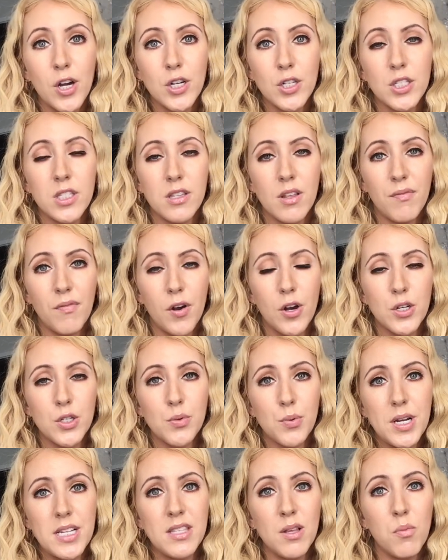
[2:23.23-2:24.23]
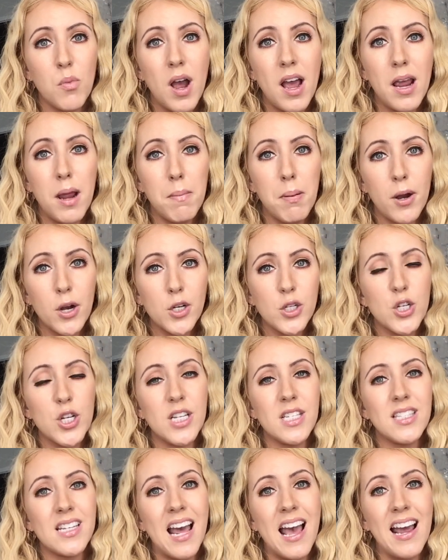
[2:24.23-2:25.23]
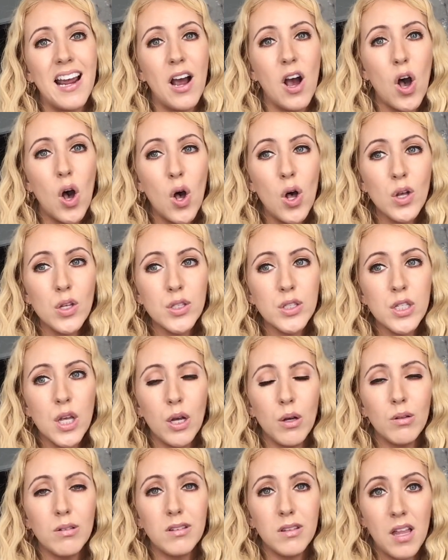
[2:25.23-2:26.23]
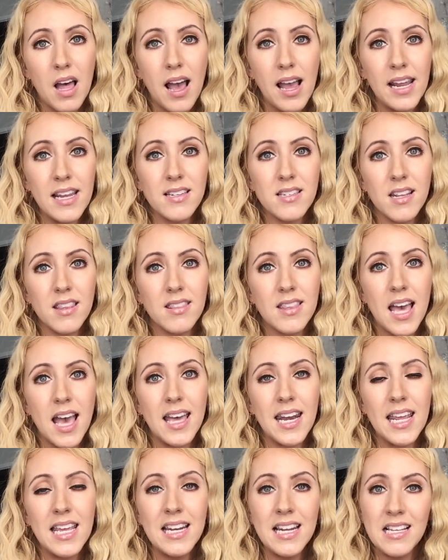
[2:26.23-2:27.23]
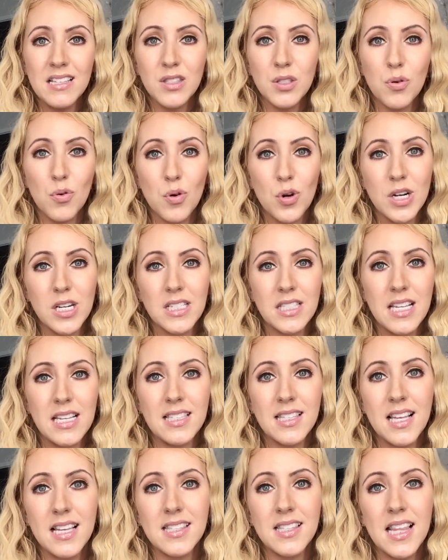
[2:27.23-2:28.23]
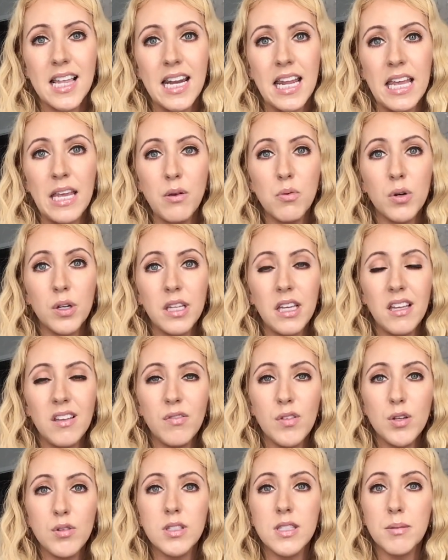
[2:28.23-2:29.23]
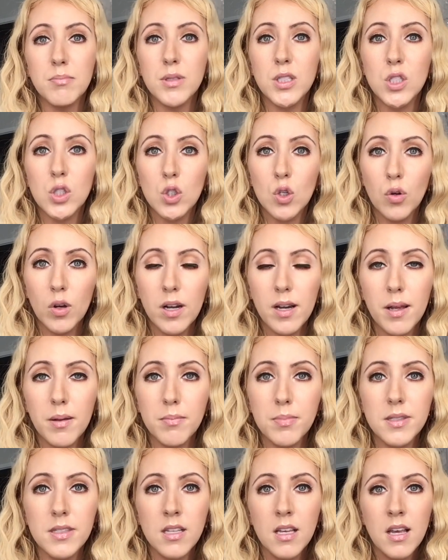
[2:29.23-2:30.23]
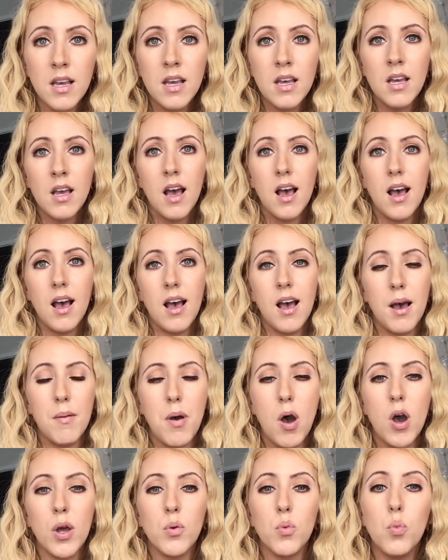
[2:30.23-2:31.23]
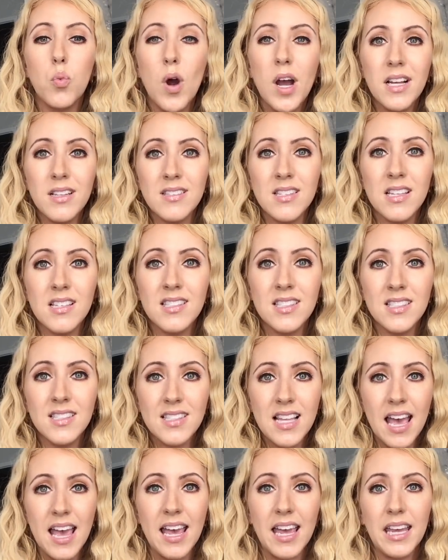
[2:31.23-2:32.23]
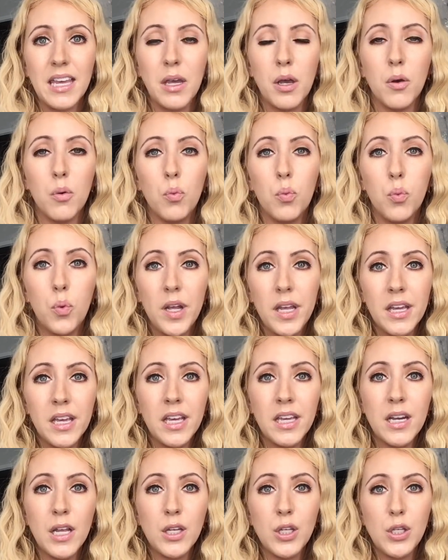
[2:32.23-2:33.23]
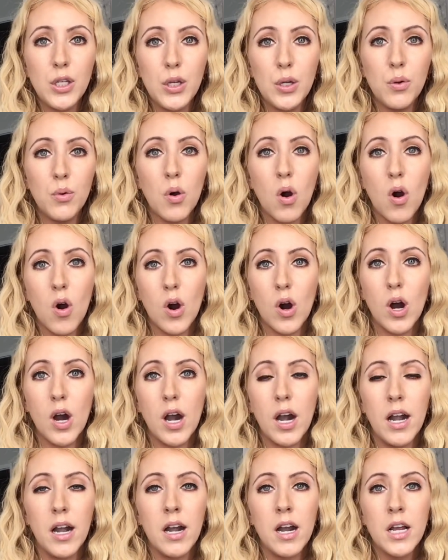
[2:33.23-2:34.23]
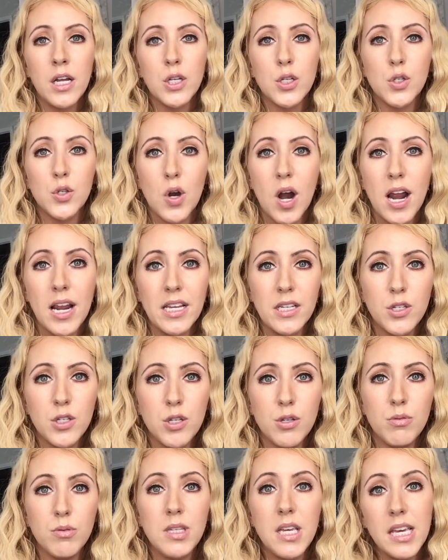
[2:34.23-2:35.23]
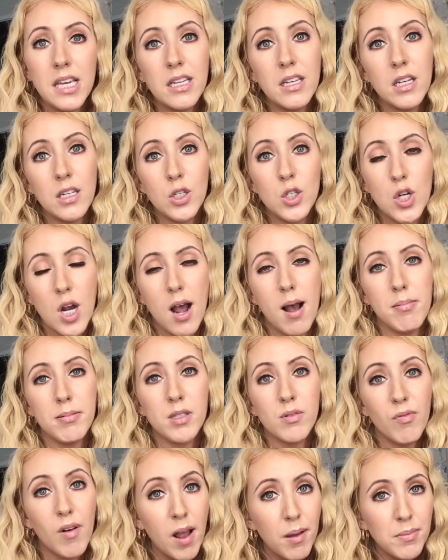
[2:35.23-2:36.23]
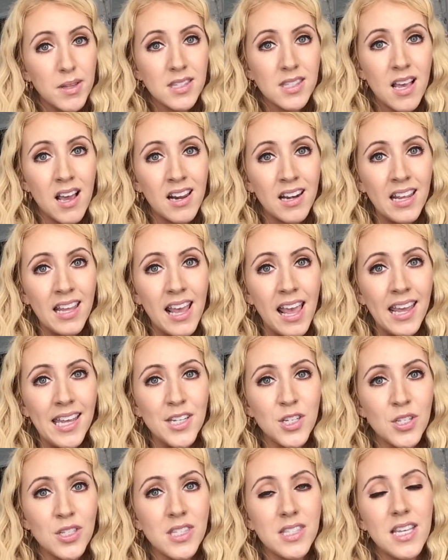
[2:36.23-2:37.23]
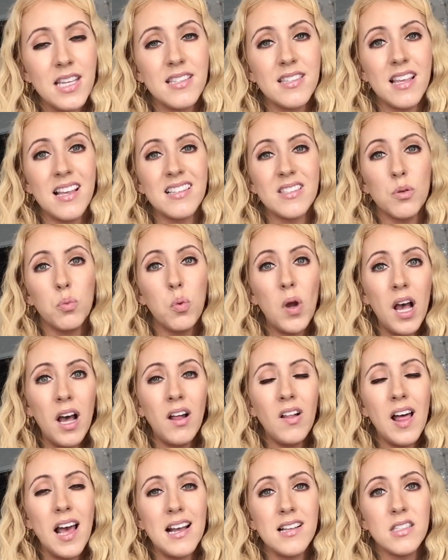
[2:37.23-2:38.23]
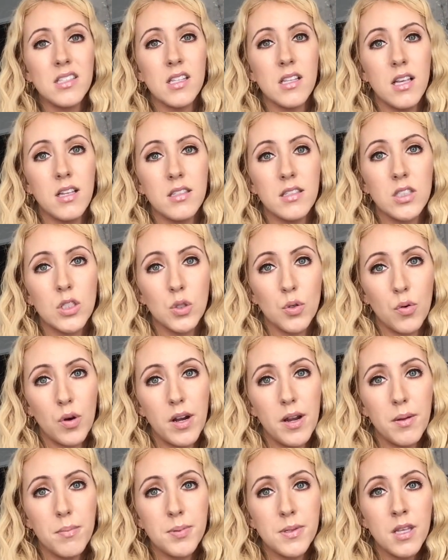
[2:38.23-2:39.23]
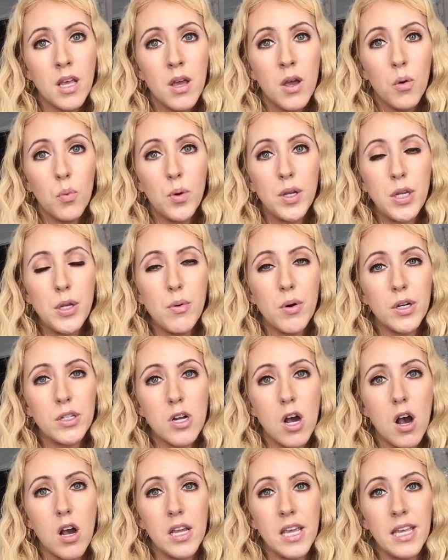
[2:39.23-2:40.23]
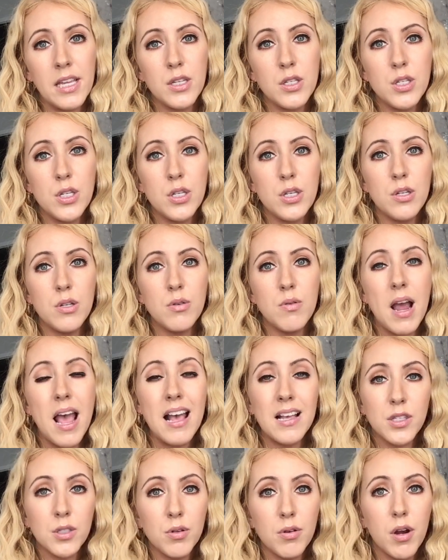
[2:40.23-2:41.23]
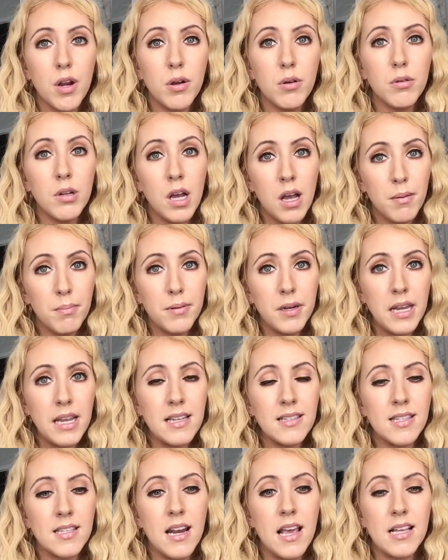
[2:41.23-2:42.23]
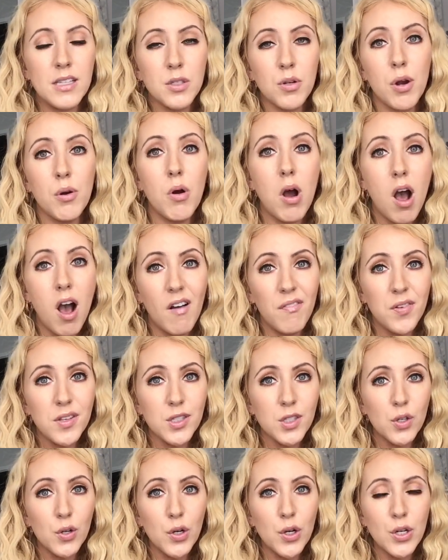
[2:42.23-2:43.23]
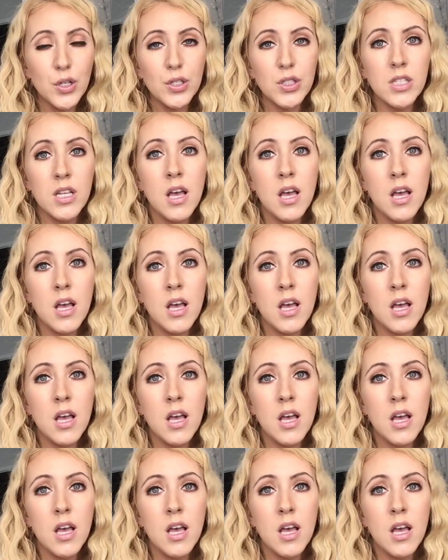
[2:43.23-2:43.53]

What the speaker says: the first reason why I purchased. I also liked that in his course, he says that he will give you some scripts on what to say when you are trying to get jobs from the signing agencies, as well as scripts when you are talking to escrow companies and escrow officers.